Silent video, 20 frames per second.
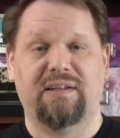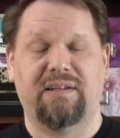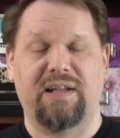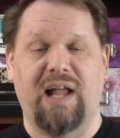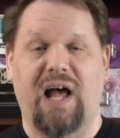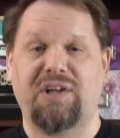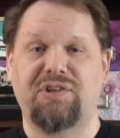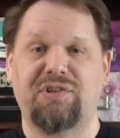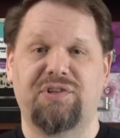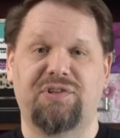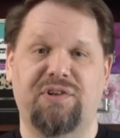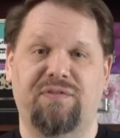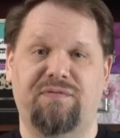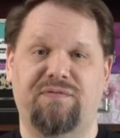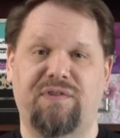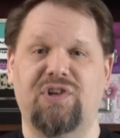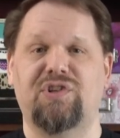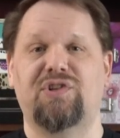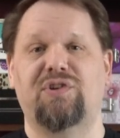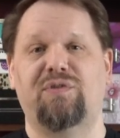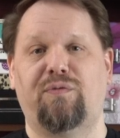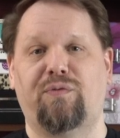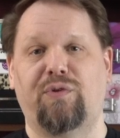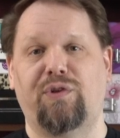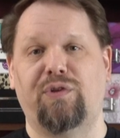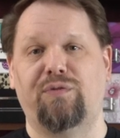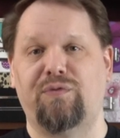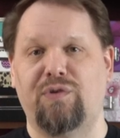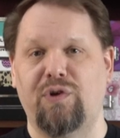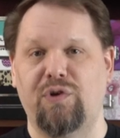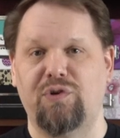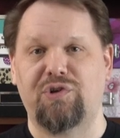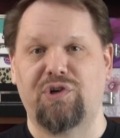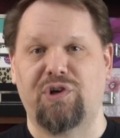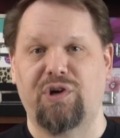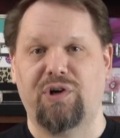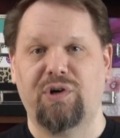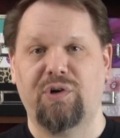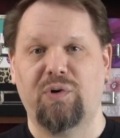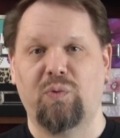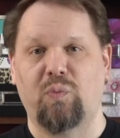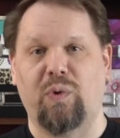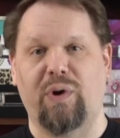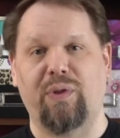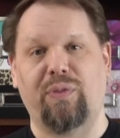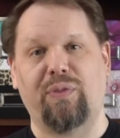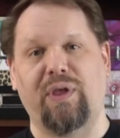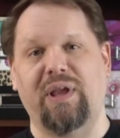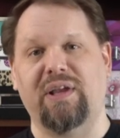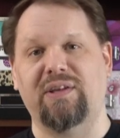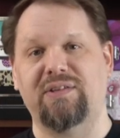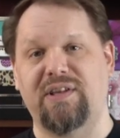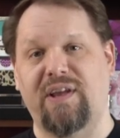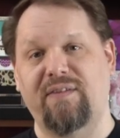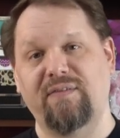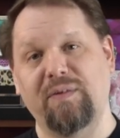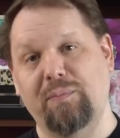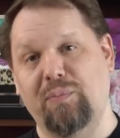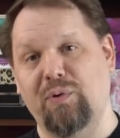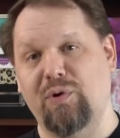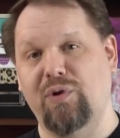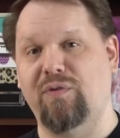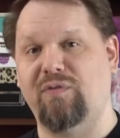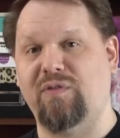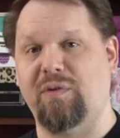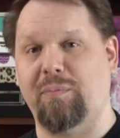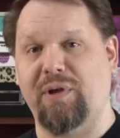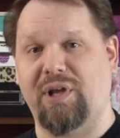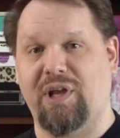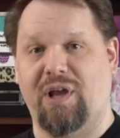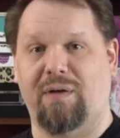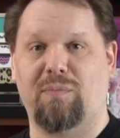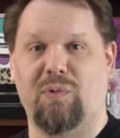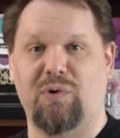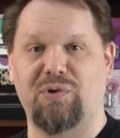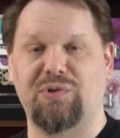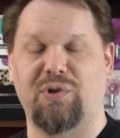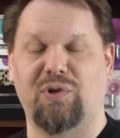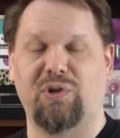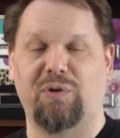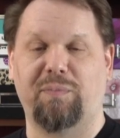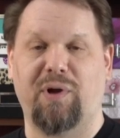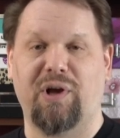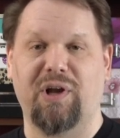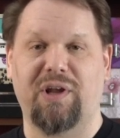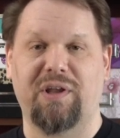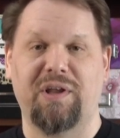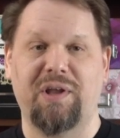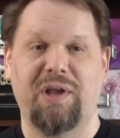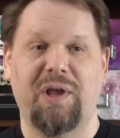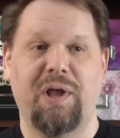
not just a vision for the future where things have improved and become more solarpunk,